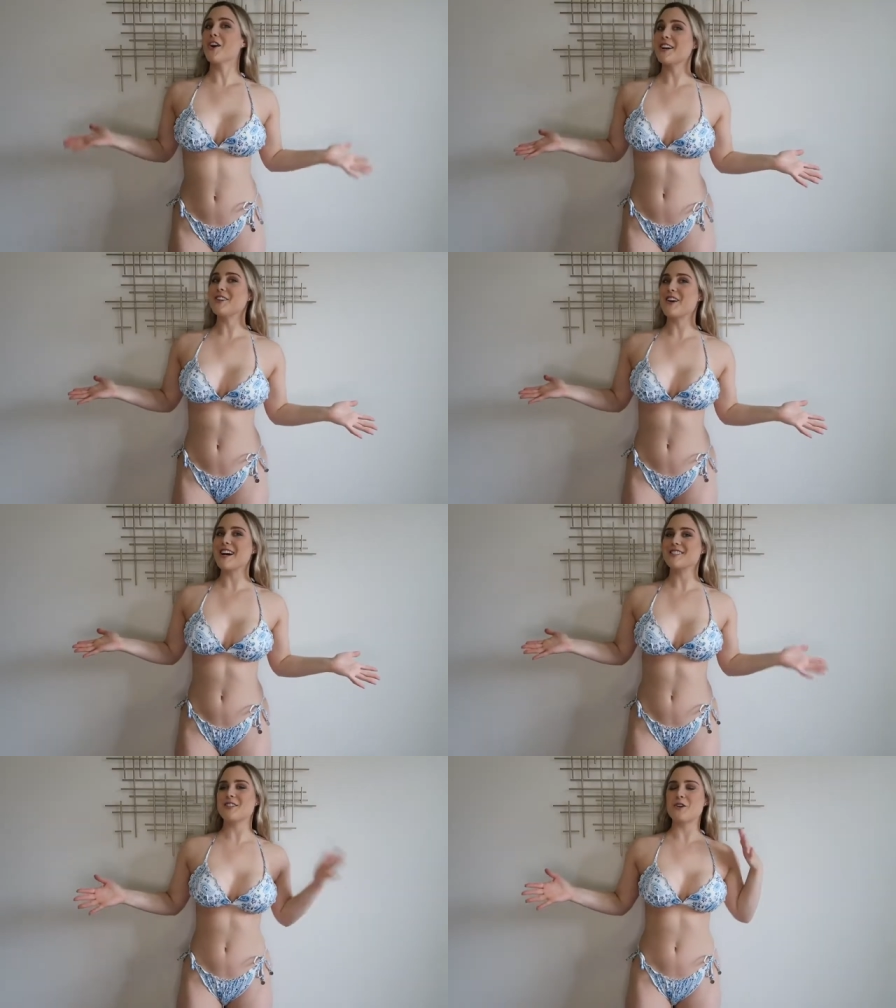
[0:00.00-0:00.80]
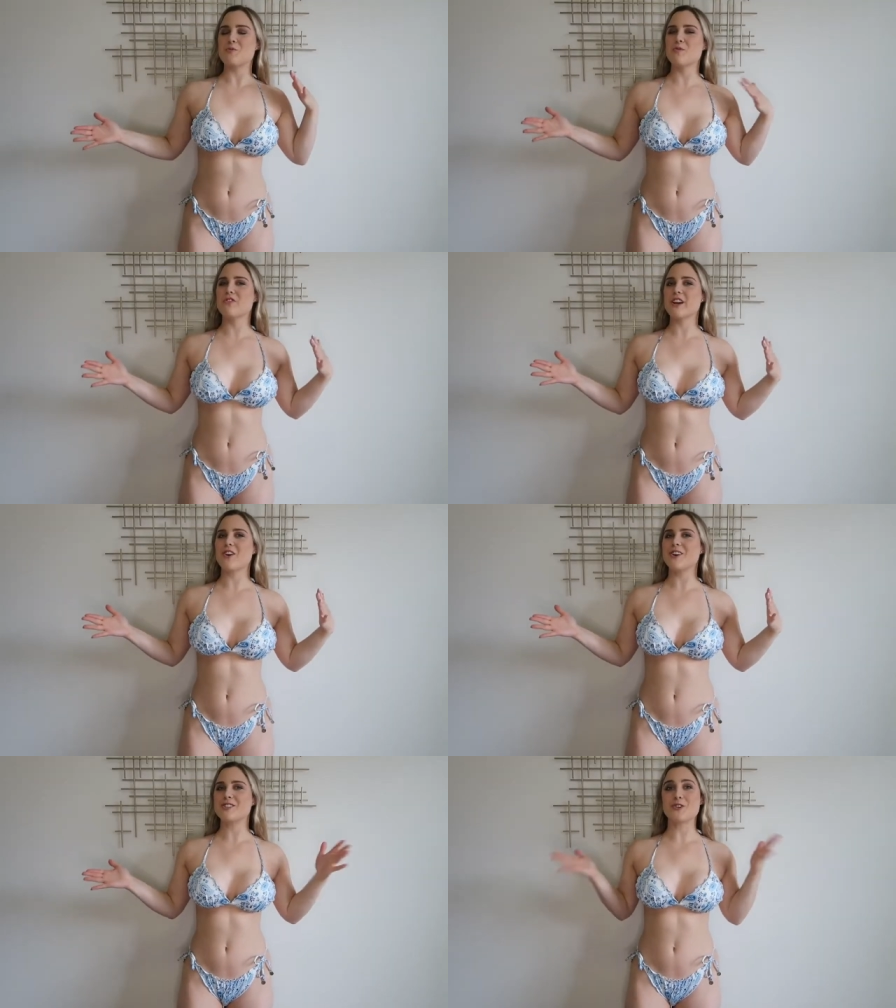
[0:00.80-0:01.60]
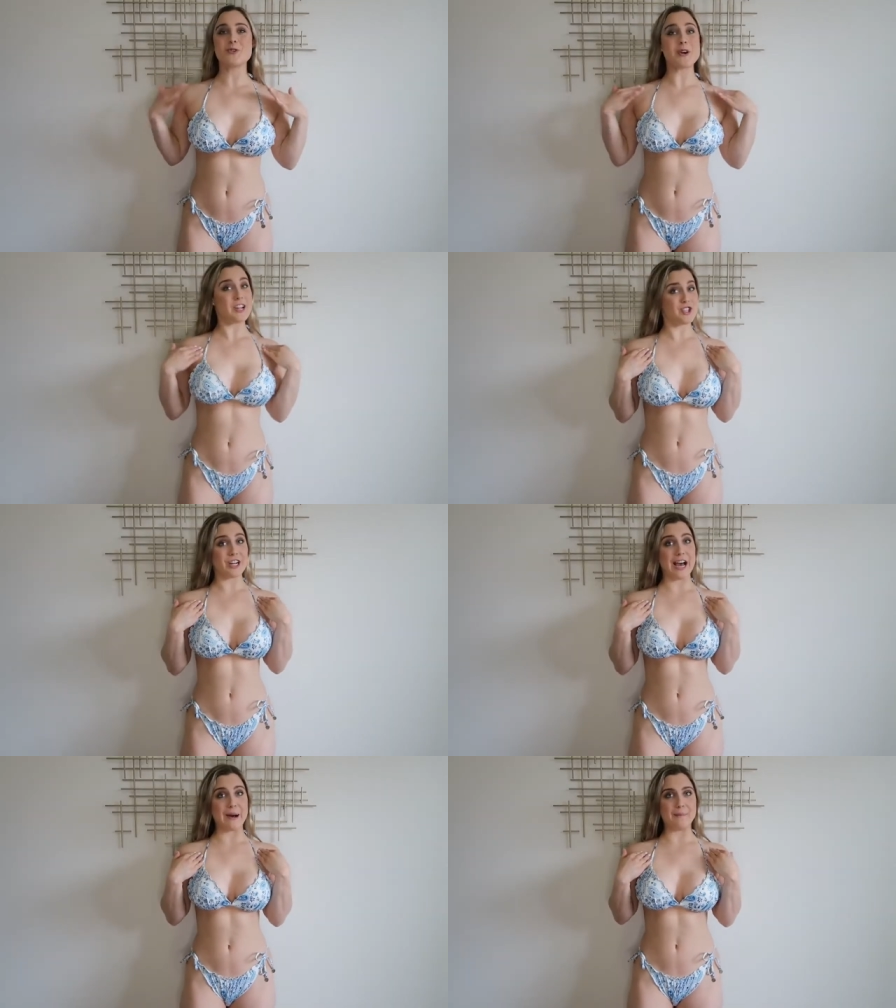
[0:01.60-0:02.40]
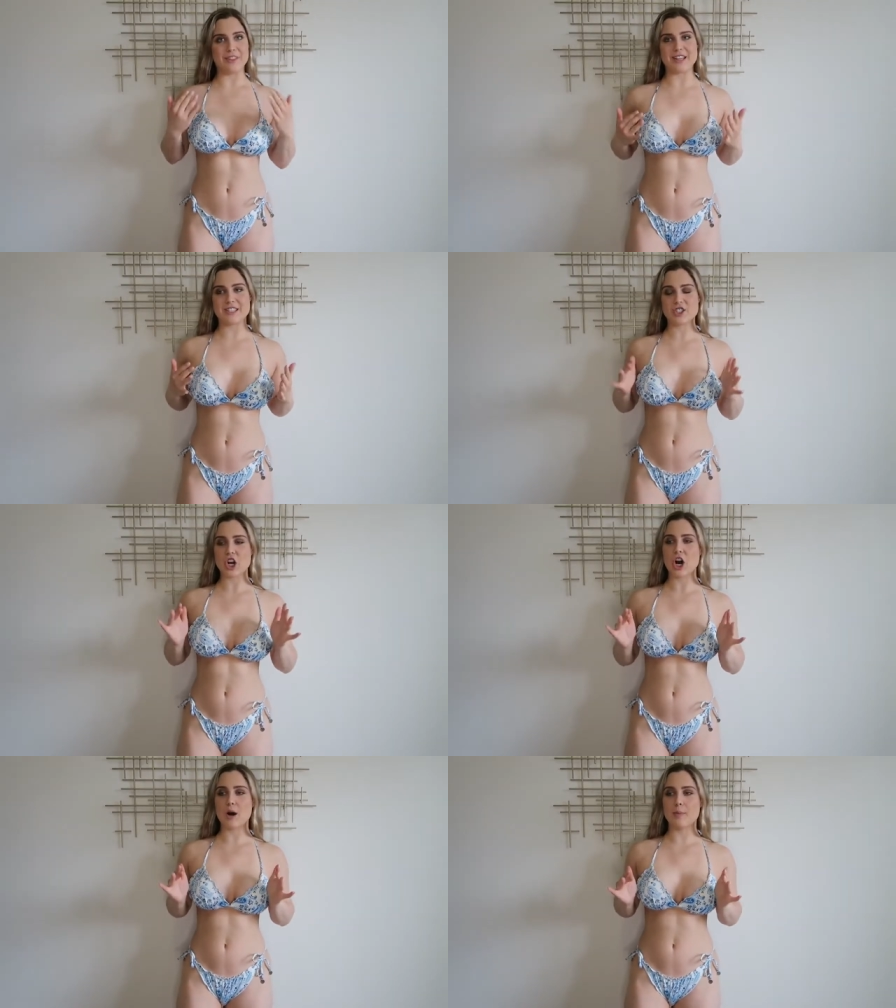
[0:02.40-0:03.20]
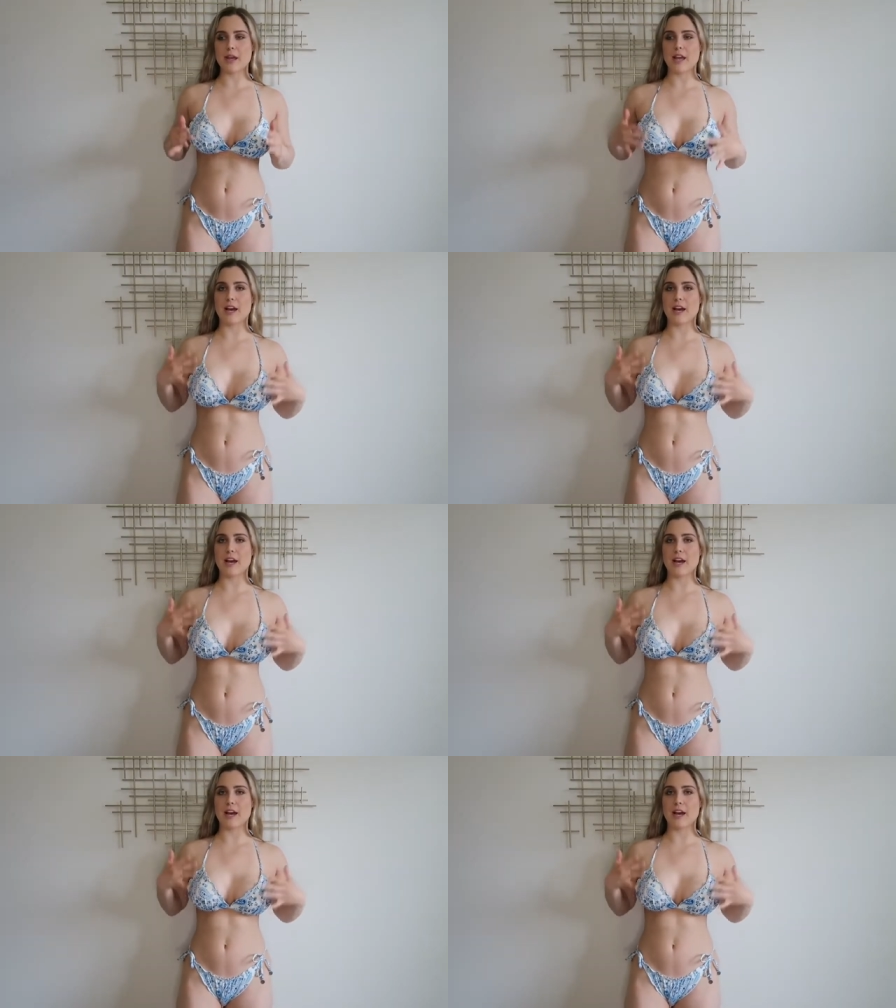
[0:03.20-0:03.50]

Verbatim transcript: All right, you guys, so moving on to H&M. This top